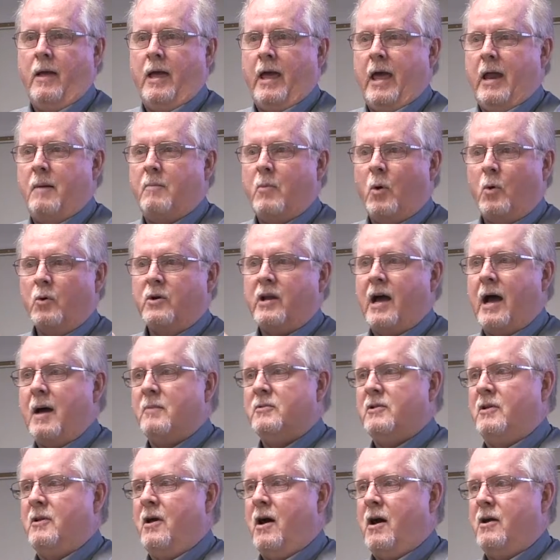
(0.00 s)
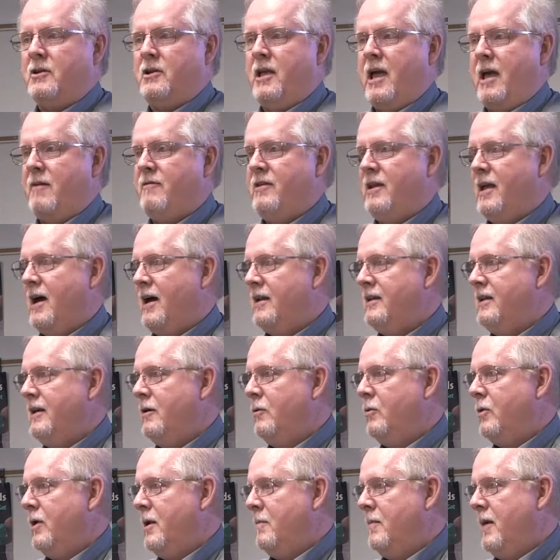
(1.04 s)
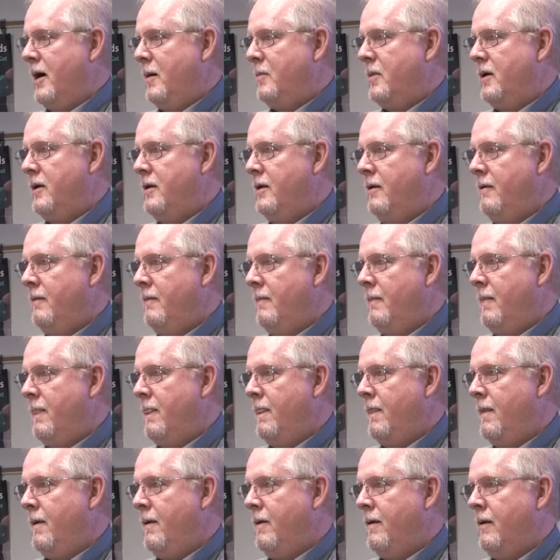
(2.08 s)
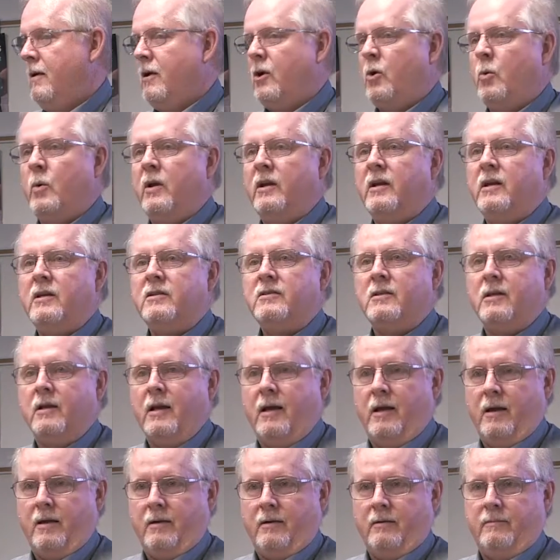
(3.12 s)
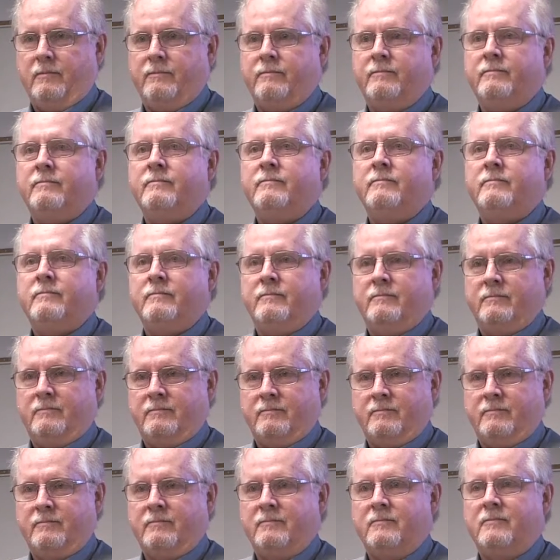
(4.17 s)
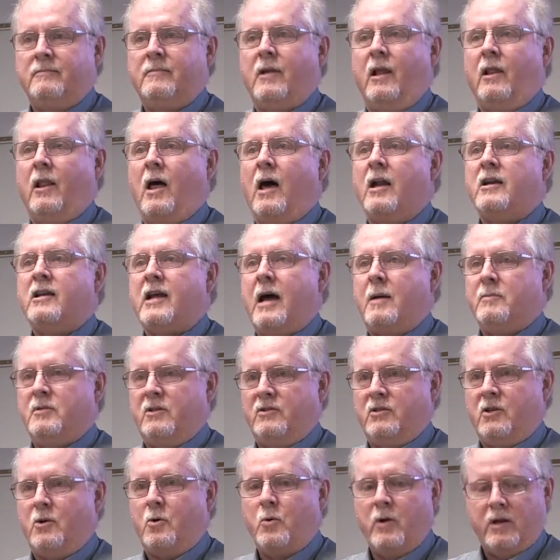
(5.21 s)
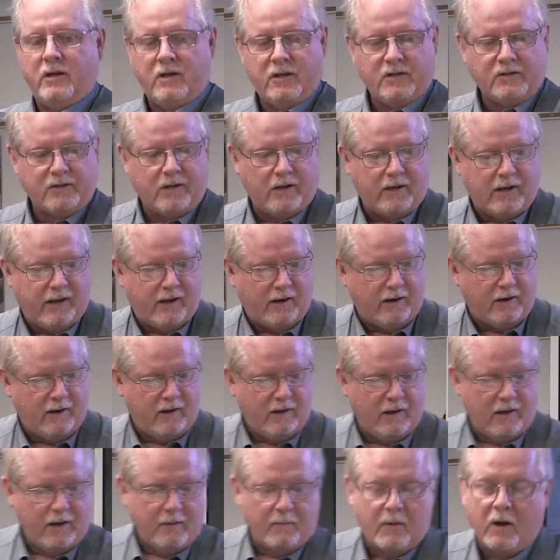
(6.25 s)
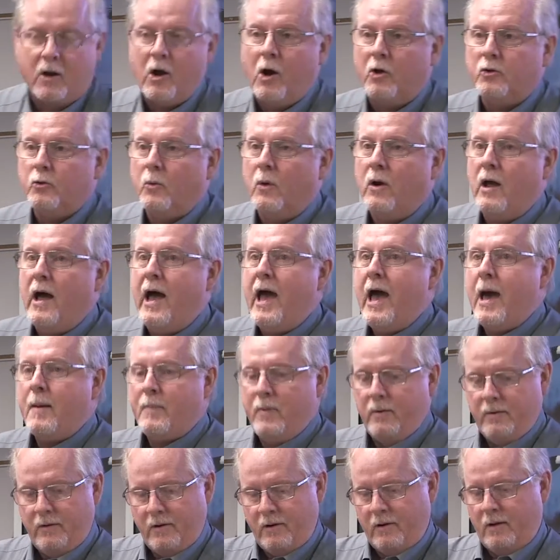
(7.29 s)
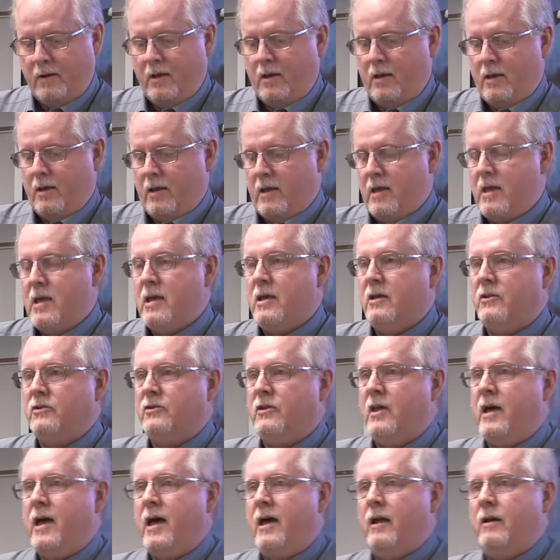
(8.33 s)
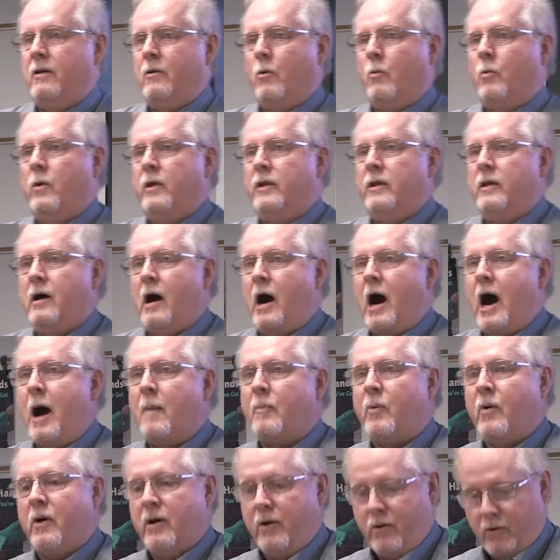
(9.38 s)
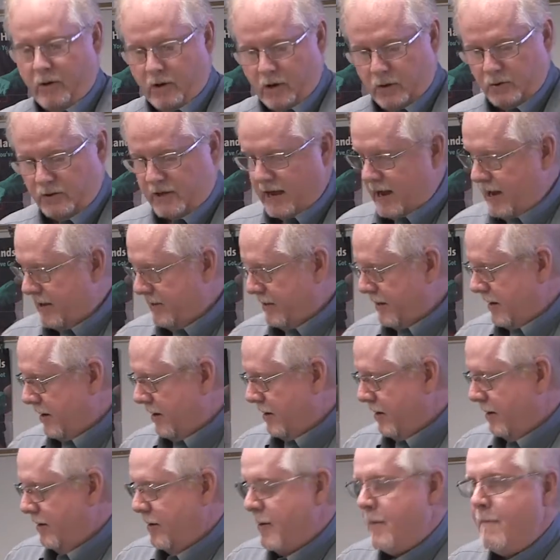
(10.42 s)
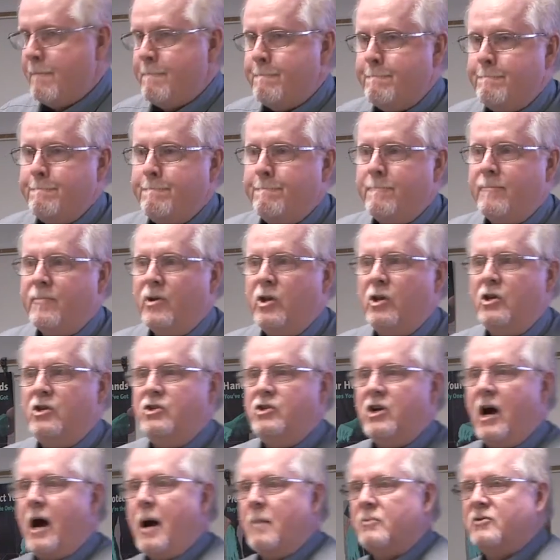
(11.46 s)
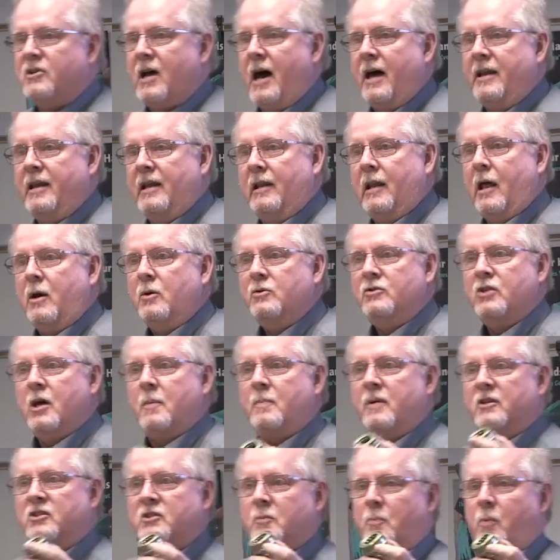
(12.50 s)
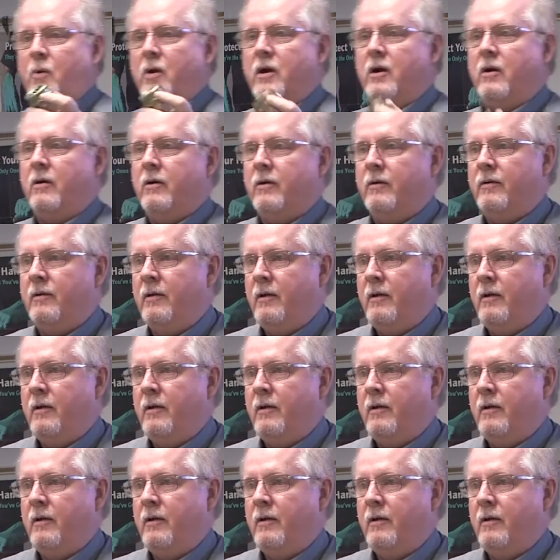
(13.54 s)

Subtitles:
And more times than not, you have any idea what it might be? Quick disconnect. A lot of times it's a quick disconnect, because what'll happen is that when the operator goes out there to the job site and he loads up his spreader